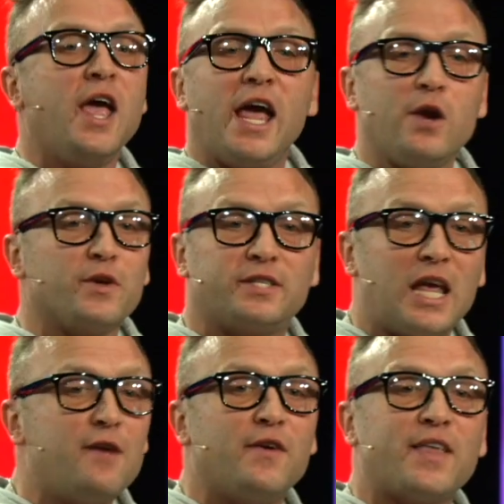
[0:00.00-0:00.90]
and
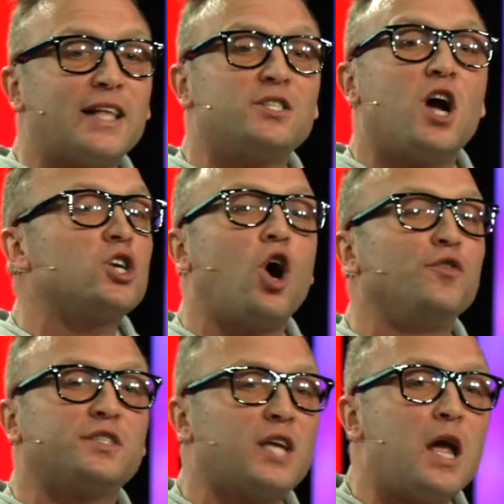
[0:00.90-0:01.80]
receiving. That's not
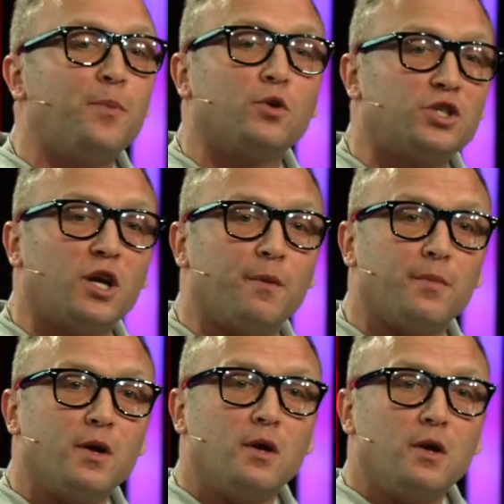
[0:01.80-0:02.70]
called
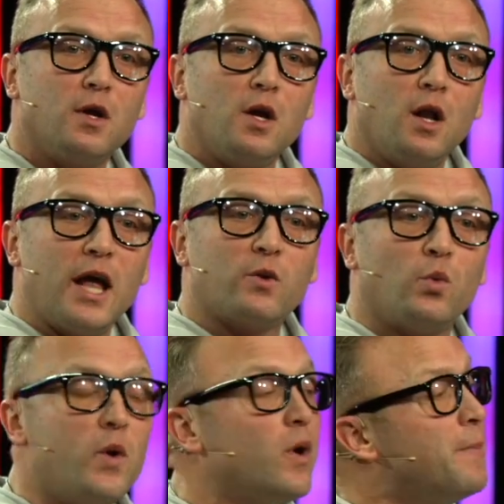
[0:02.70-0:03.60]
discipleship. Like
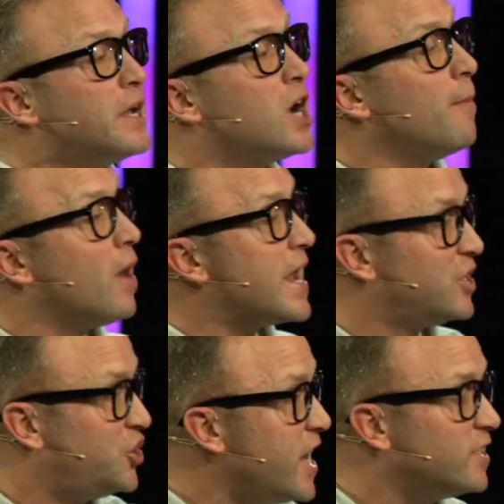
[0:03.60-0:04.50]
when we want to become like
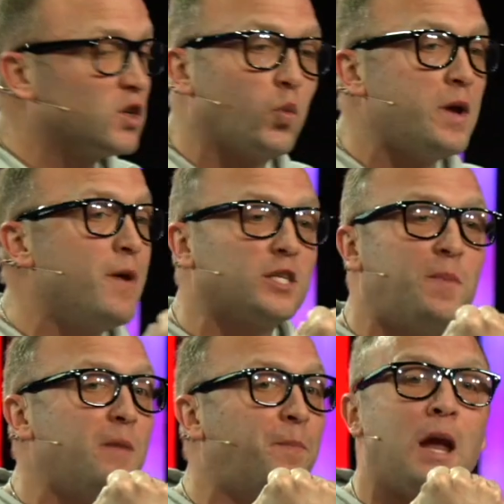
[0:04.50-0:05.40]
Jesus, we
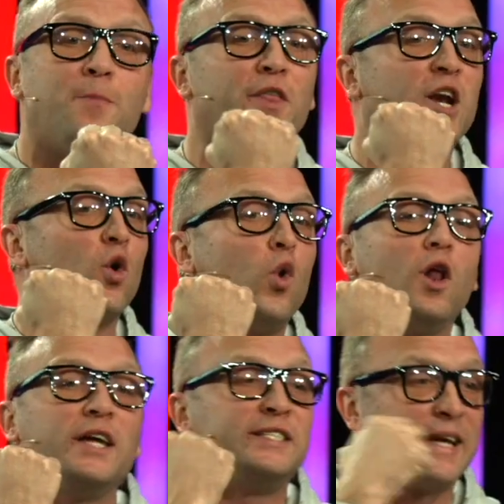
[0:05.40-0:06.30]
must be people that are
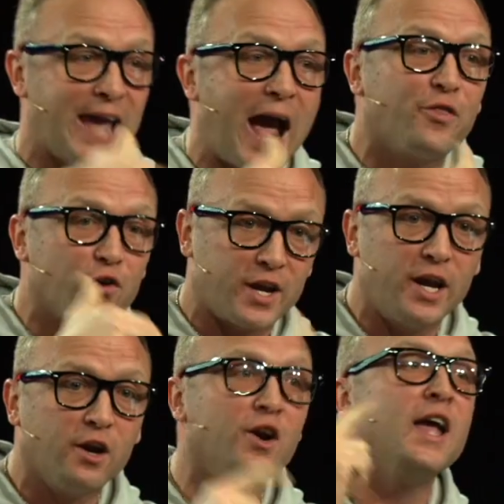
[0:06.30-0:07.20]
willing to gather
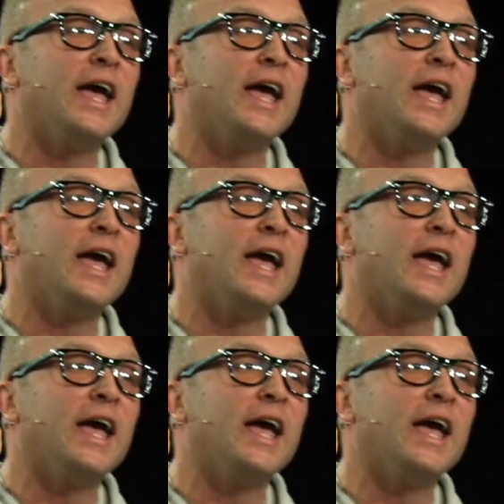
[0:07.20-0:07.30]
here